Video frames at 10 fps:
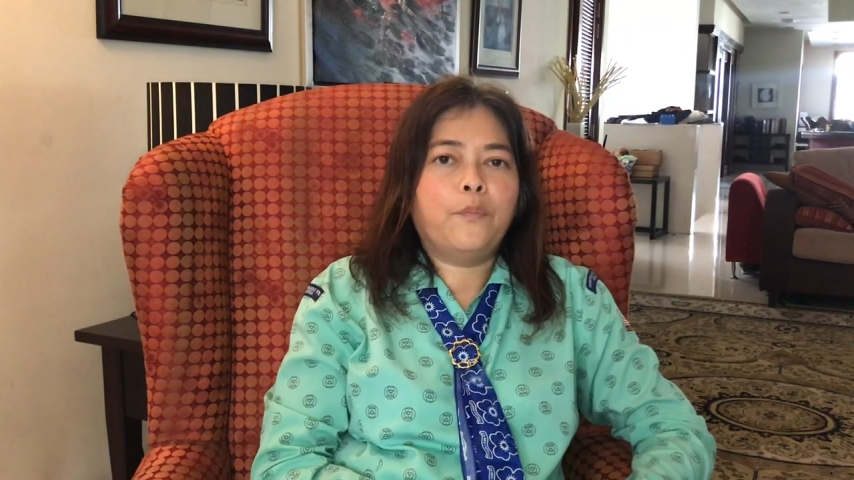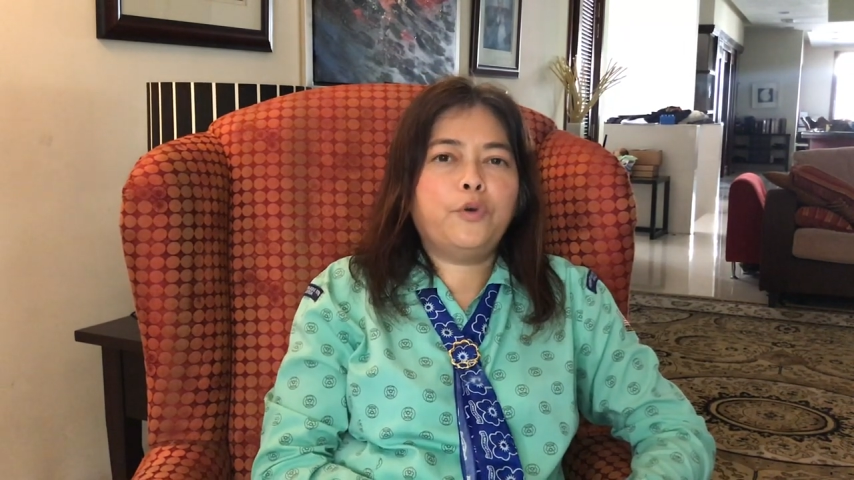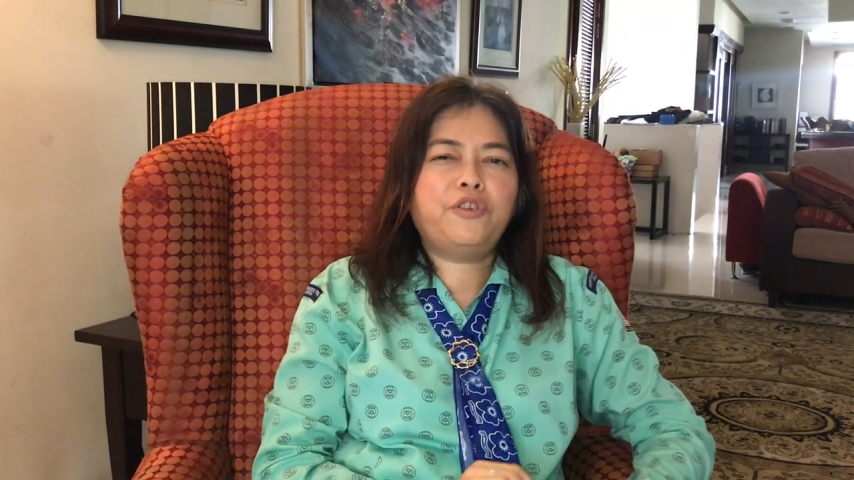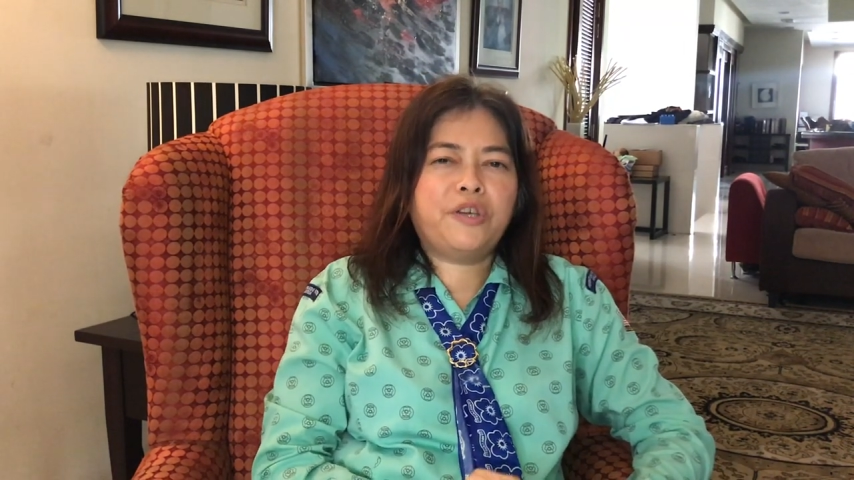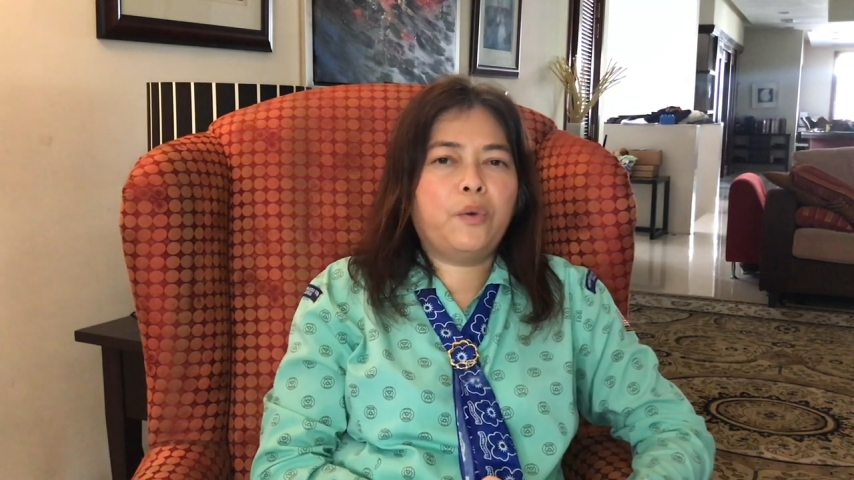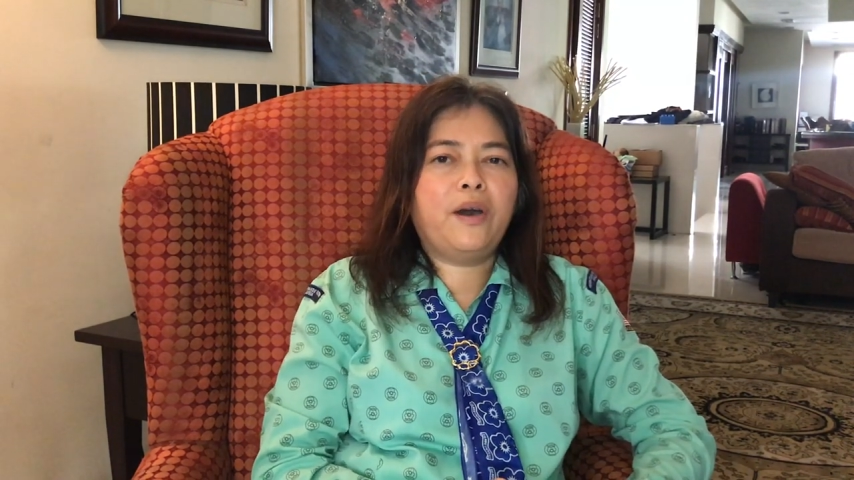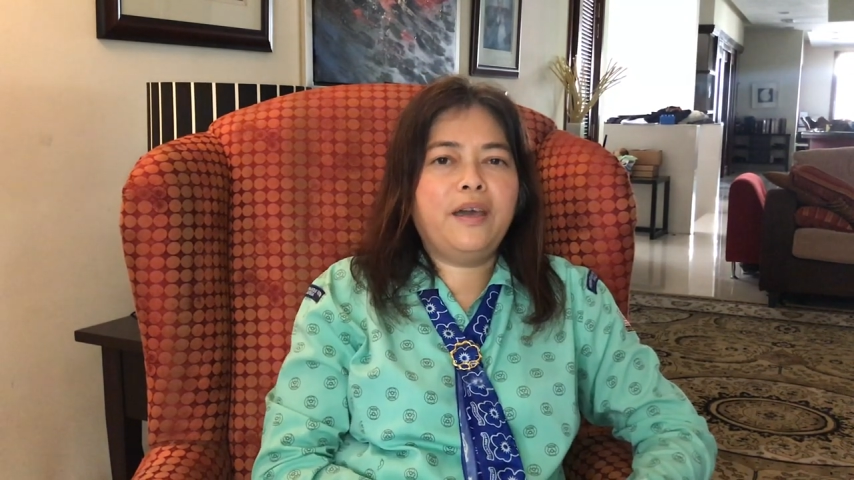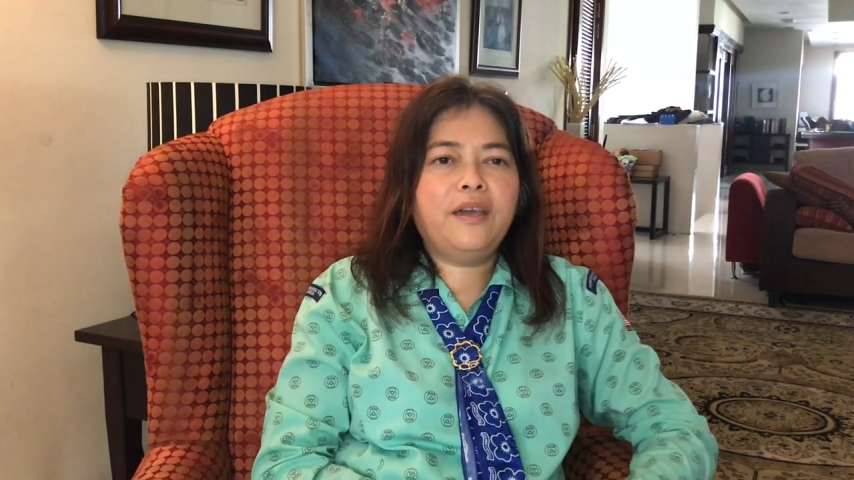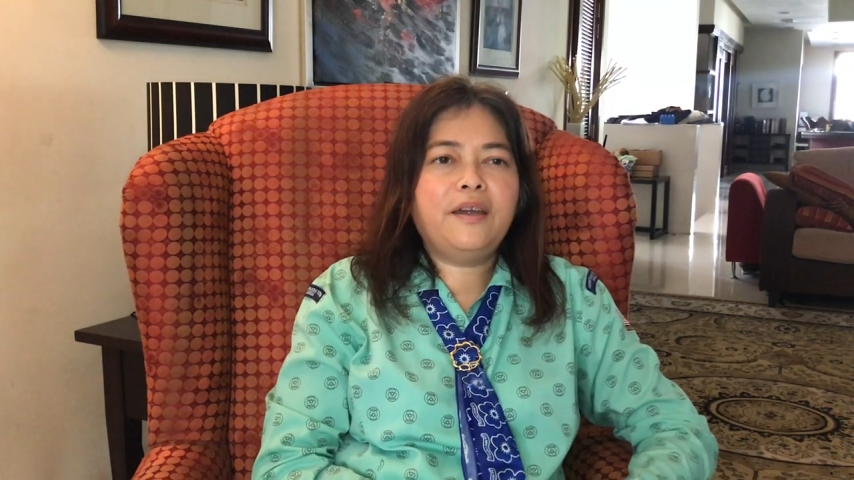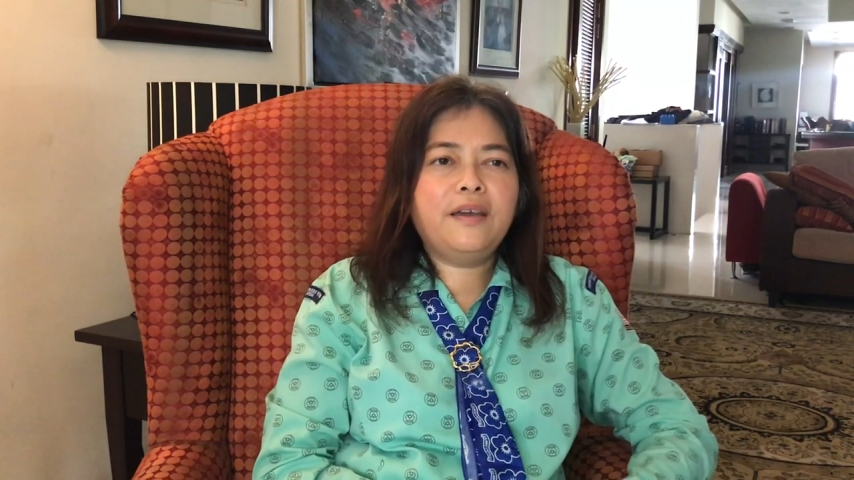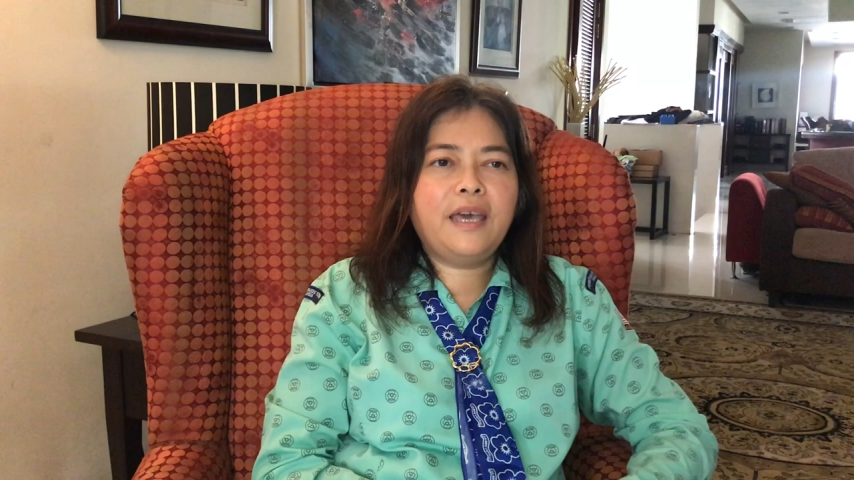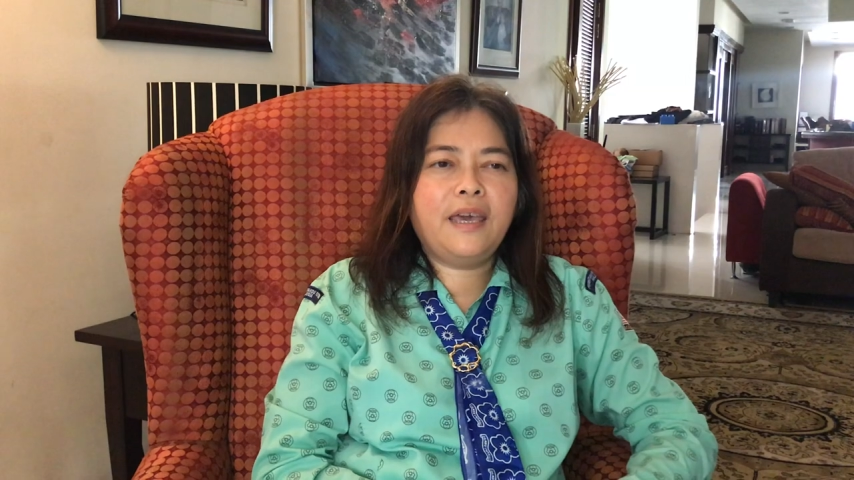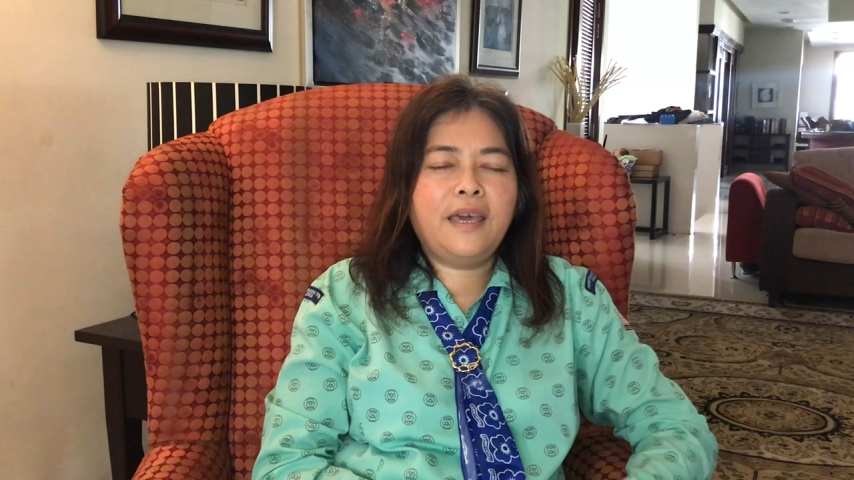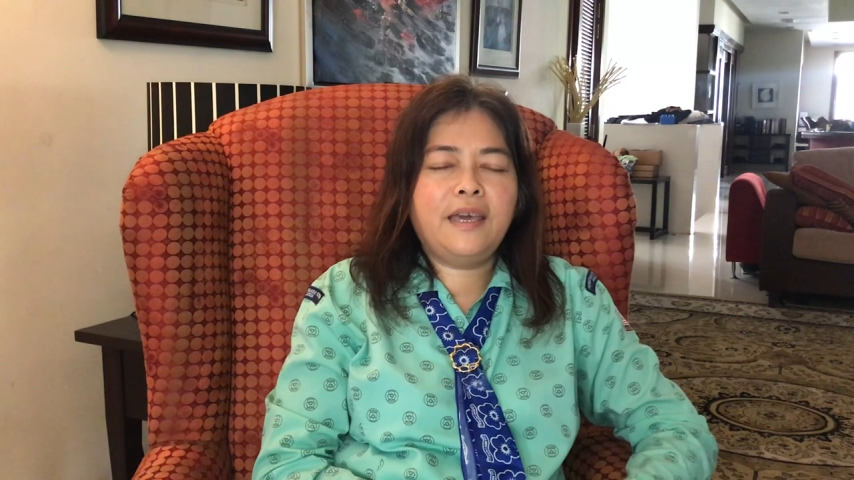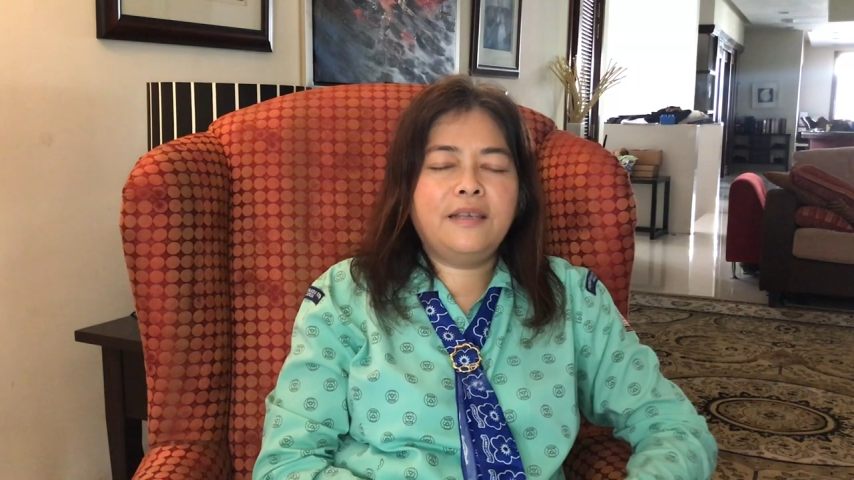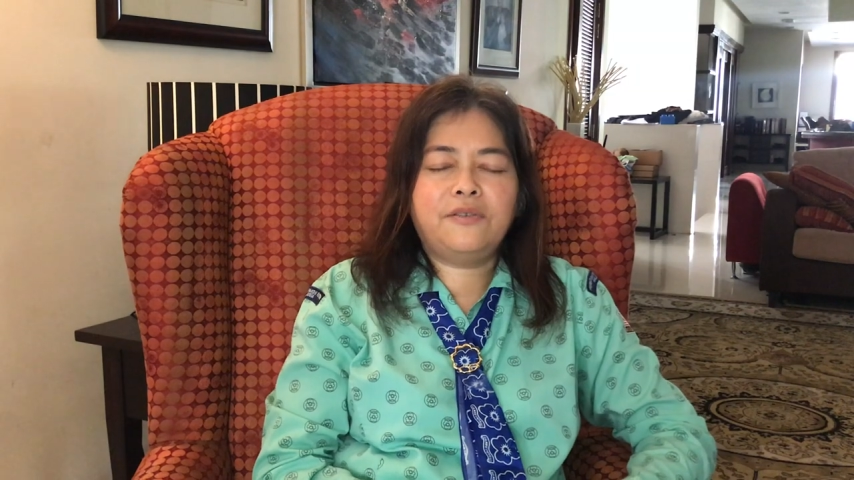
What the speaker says: would require a